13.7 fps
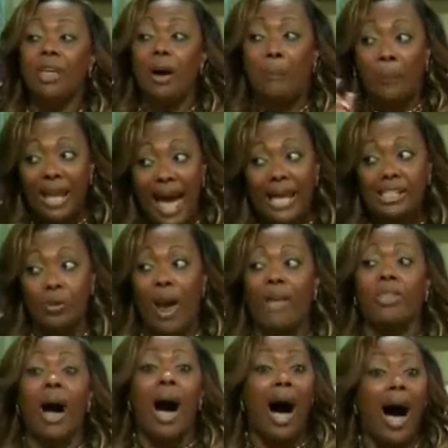the place where
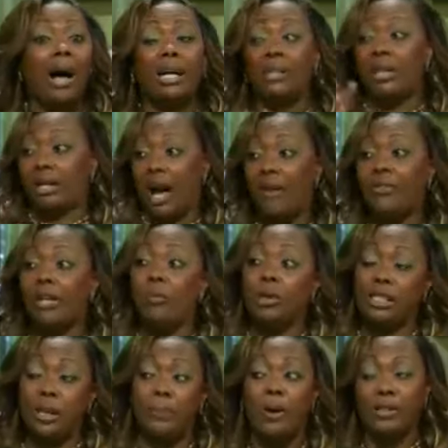the Ark of the Covenant
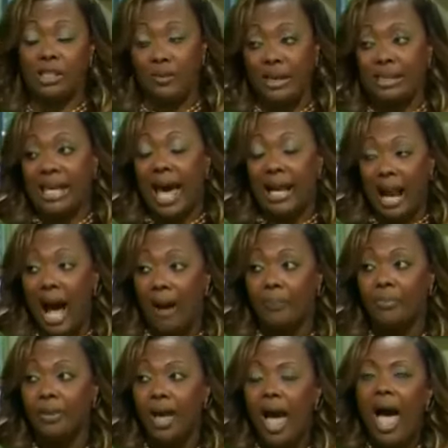was supposed to be set up.
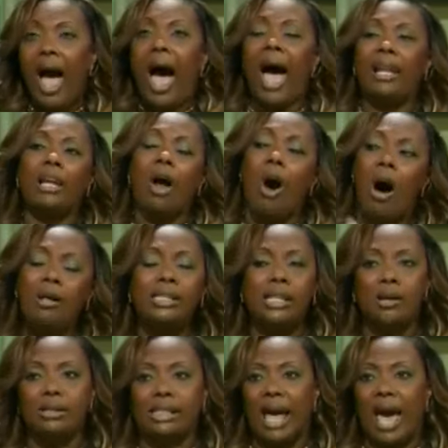And it
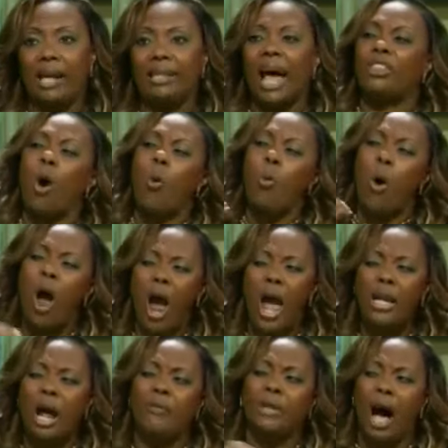also said that the
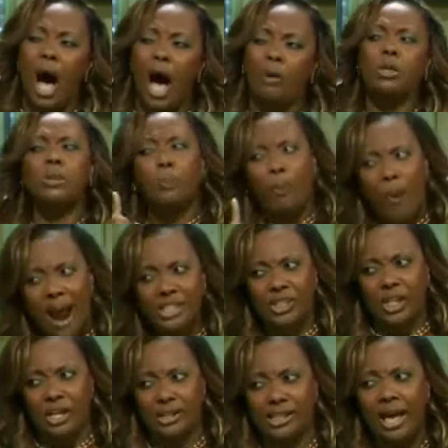word of God was
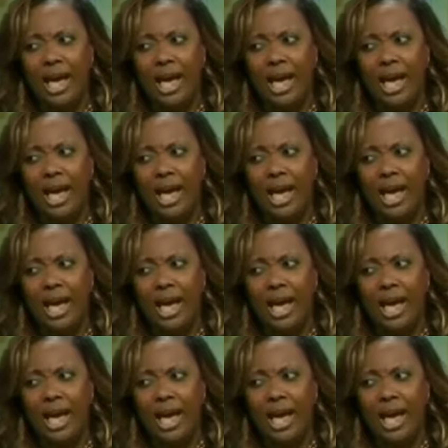precious.